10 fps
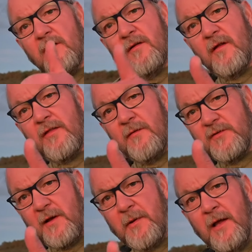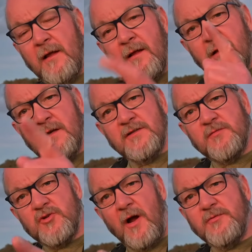Thumbs up,
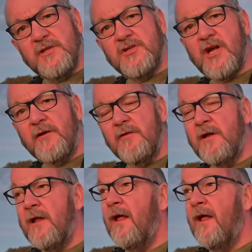subscribe to the channel,